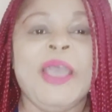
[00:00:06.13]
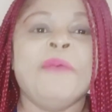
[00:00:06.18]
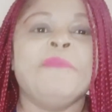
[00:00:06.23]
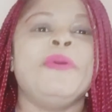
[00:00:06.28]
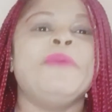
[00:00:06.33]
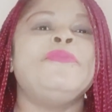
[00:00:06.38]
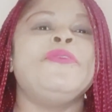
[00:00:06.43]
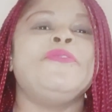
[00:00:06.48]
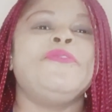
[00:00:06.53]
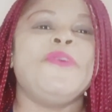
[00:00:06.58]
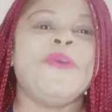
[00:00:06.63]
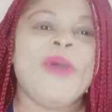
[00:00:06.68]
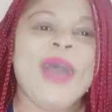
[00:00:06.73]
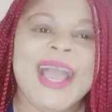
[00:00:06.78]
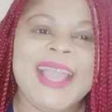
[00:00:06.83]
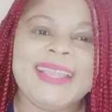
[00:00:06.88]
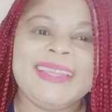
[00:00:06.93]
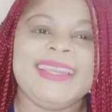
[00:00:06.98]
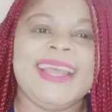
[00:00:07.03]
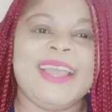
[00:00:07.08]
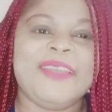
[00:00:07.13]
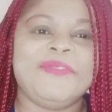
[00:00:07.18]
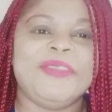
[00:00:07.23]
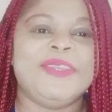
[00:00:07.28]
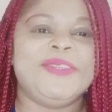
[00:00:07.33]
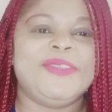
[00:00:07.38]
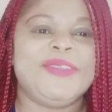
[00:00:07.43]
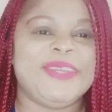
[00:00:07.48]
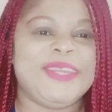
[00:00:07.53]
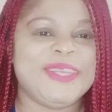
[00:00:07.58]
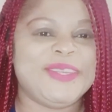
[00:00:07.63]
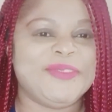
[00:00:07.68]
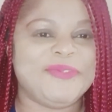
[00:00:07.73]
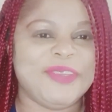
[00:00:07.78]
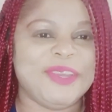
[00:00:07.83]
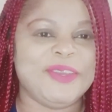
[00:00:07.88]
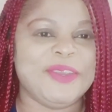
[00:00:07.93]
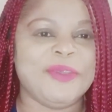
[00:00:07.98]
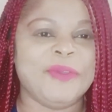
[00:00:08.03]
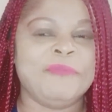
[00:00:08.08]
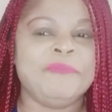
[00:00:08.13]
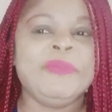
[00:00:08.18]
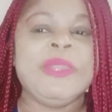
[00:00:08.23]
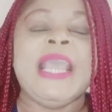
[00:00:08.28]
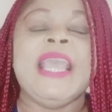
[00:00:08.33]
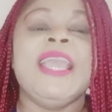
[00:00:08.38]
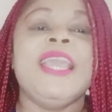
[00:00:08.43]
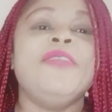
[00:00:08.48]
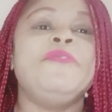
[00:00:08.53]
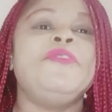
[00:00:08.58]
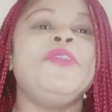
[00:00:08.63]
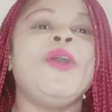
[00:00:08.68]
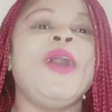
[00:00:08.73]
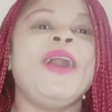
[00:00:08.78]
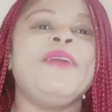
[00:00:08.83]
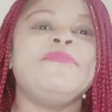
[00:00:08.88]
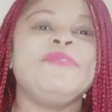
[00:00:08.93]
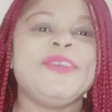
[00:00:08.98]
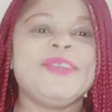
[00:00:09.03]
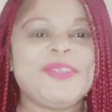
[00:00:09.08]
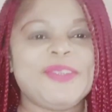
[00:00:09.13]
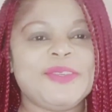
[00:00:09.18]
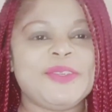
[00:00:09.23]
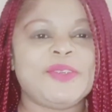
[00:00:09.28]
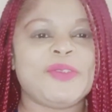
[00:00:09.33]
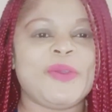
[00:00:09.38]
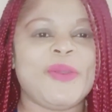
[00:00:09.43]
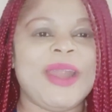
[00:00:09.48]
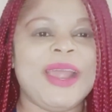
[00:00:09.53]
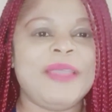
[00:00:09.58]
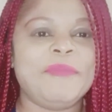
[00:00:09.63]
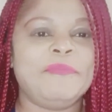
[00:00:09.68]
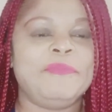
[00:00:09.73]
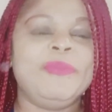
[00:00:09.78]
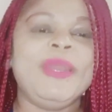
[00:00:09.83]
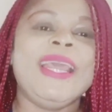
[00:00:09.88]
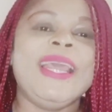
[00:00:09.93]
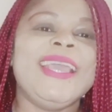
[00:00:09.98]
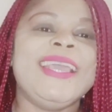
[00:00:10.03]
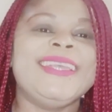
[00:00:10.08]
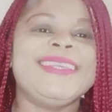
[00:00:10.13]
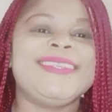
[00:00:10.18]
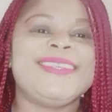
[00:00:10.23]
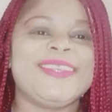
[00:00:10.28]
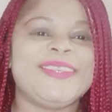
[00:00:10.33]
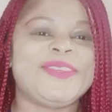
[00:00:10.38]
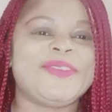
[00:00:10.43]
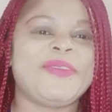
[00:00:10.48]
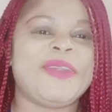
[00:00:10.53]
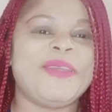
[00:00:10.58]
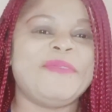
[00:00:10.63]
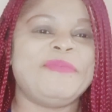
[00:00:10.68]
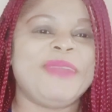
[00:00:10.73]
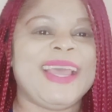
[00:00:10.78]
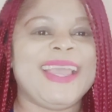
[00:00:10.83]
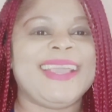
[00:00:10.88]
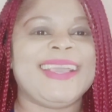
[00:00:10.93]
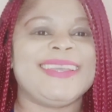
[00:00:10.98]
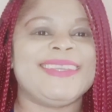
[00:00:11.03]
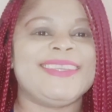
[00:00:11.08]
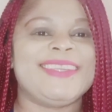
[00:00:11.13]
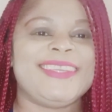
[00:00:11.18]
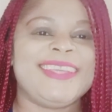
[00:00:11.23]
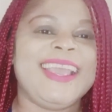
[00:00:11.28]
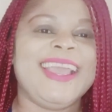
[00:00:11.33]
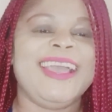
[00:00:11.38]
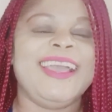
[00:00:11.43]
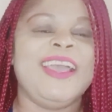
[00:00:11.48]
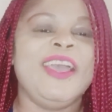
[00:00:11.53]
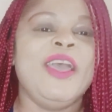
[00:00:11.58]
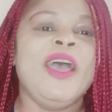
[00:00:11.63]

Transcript: But before I dive into this video, if you have not subscribed, please subscribe, like, and share.